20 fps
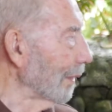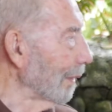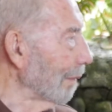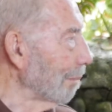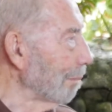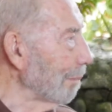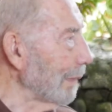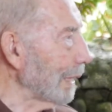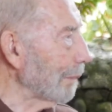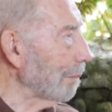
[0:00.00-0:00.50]

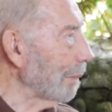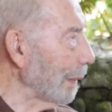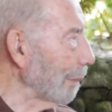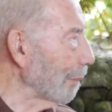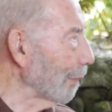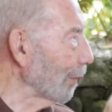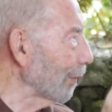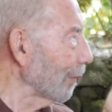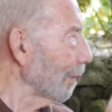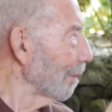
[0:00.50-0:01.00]
meet
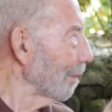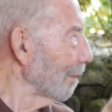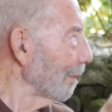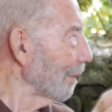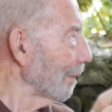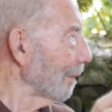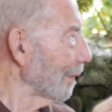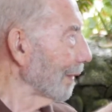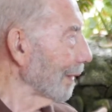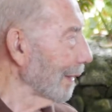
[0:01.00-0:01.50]
people
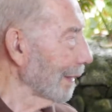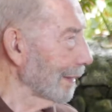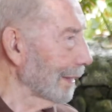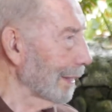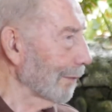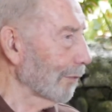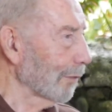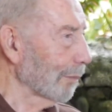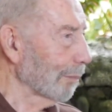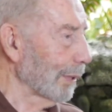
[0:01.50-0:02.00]
in
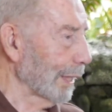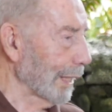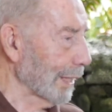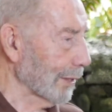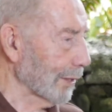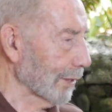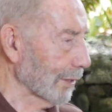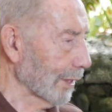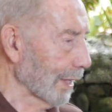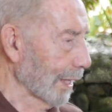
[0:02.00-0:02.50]
different
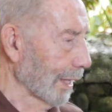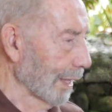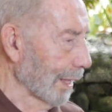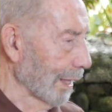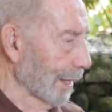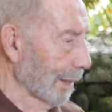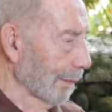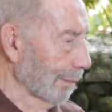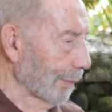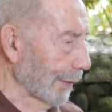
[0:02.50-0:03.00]
places.
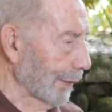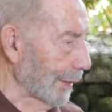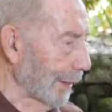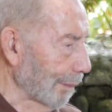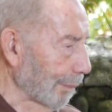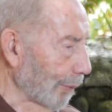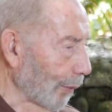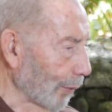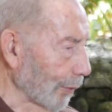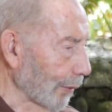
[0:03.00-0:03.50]
But the
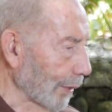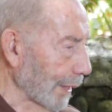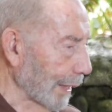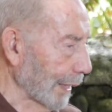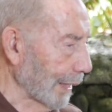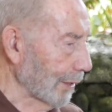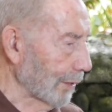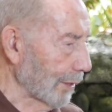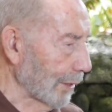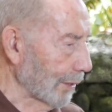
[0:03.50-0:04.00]
important thing
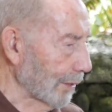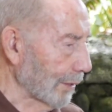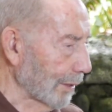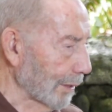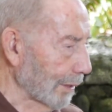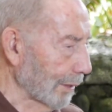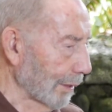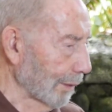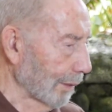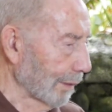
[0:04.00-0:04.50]
is
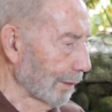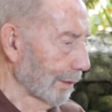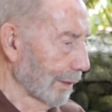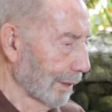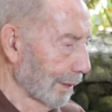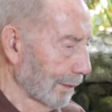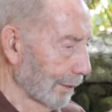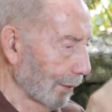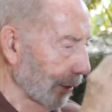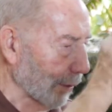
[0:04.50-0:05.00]

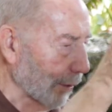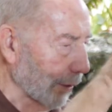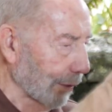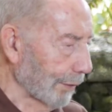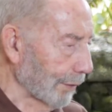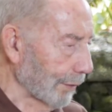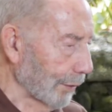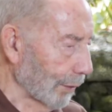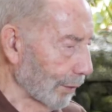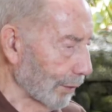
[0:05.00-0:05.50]
knock on the
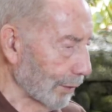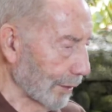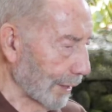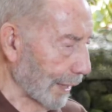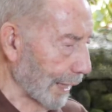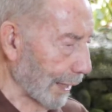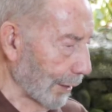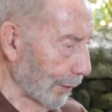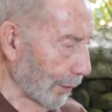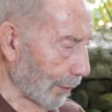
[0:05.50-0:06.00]
door, say
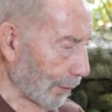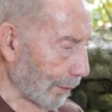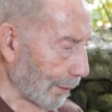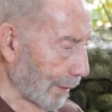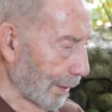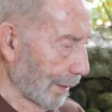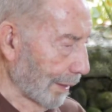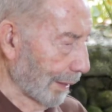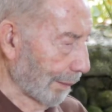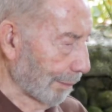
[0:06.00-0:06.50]
hello,
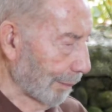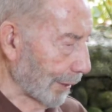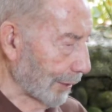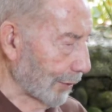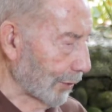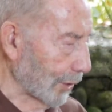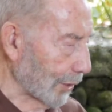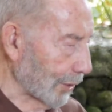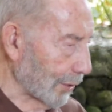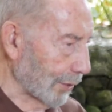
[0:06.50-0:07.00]
but
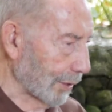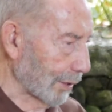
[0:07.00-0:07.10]
just